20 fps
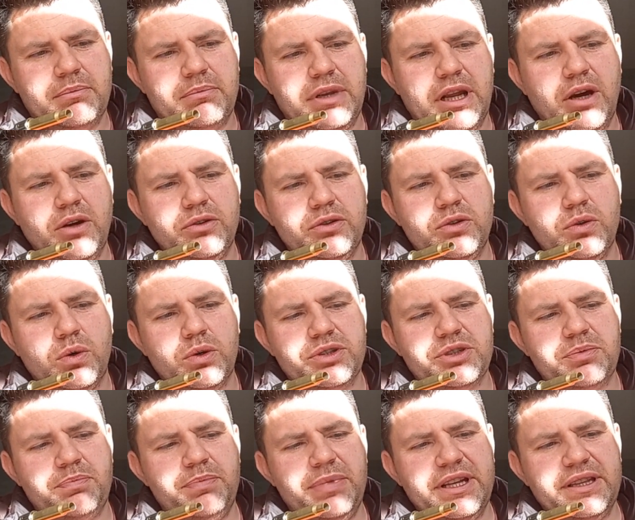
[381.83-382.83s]

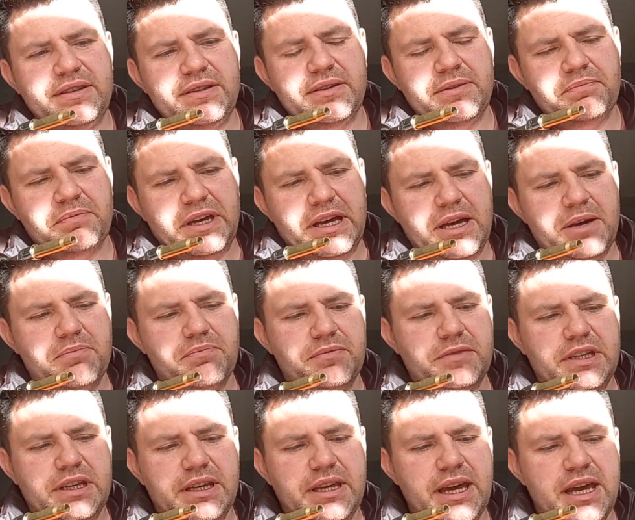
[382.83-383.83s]
blowtorch bit.
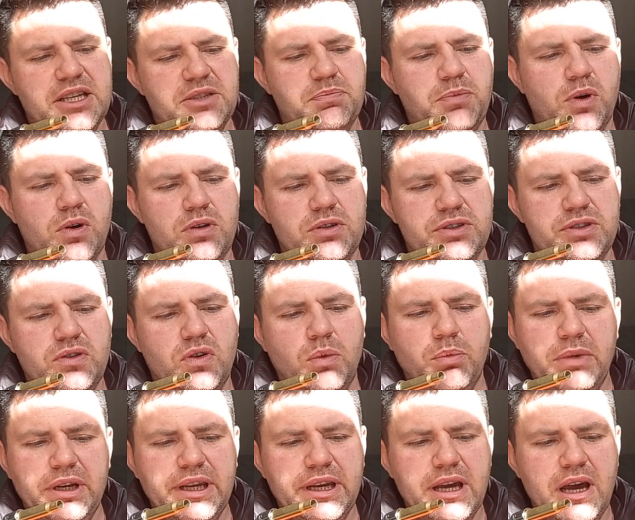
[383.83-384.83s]
The gas bottles
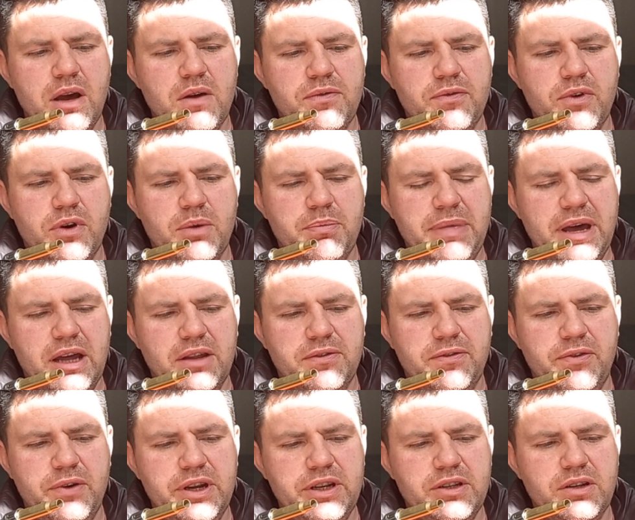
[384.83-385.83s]
normally go for
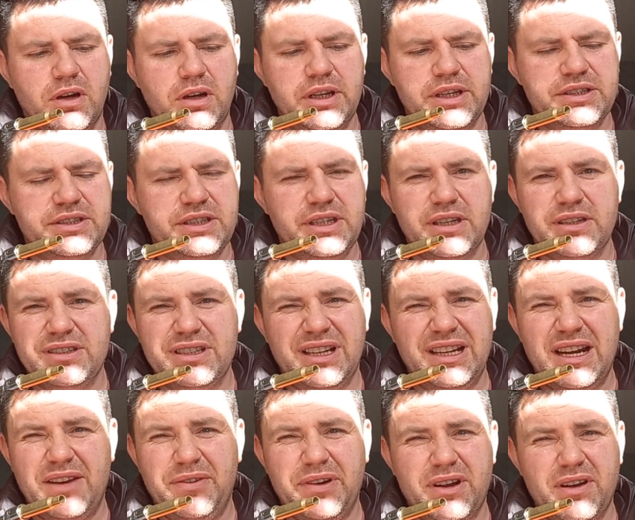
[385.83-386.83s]
about $3 here in South
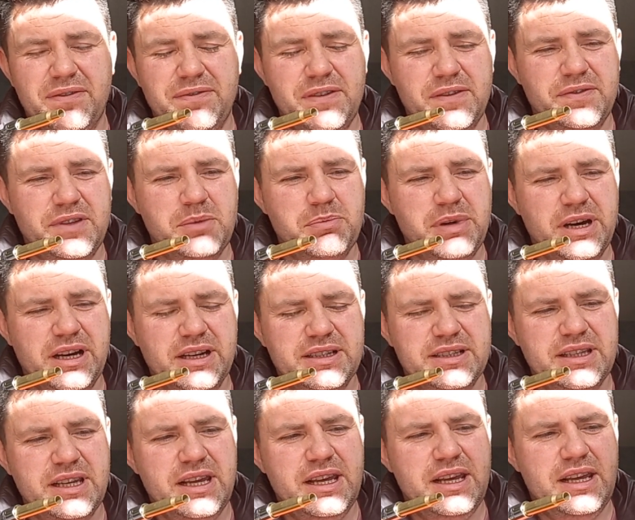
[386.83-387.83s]
Africa, $50,
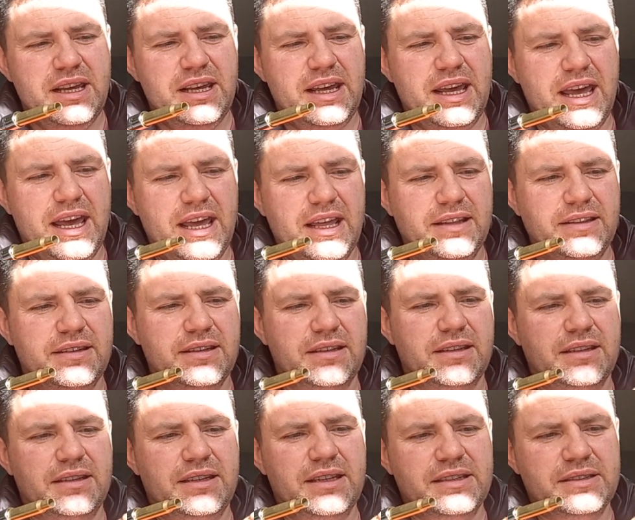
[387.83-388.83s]
and
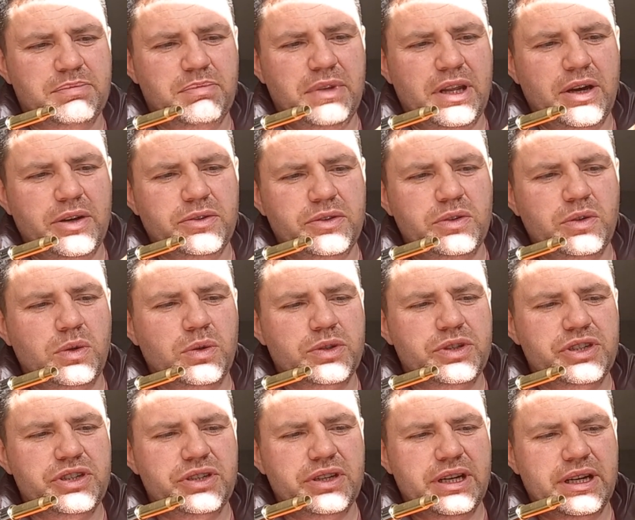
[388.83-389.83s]
this
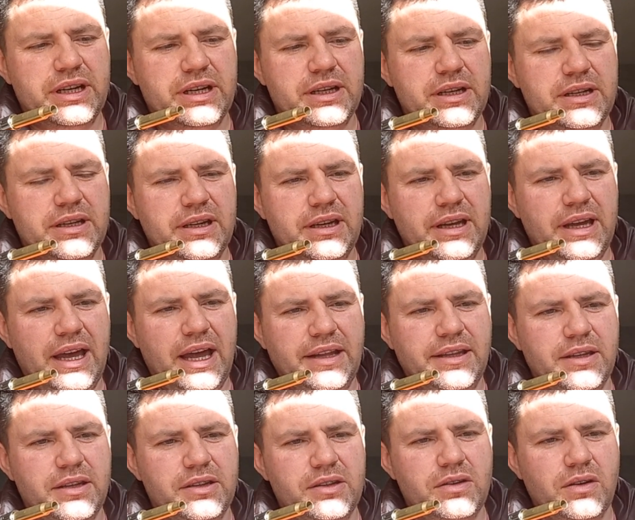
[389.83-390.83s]
blowtorch at
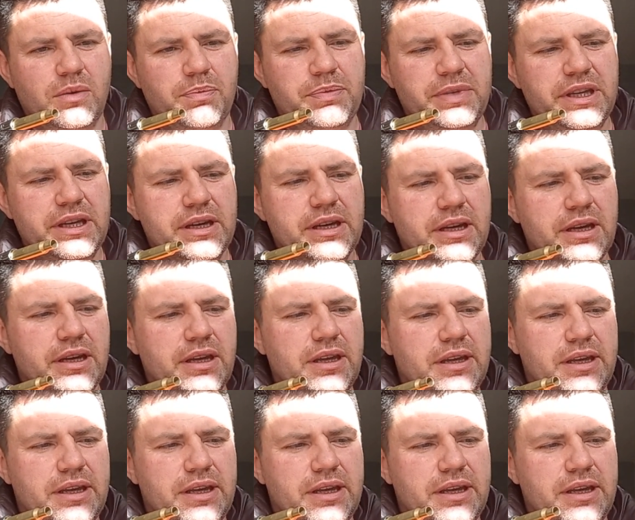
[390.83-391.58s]
the top here,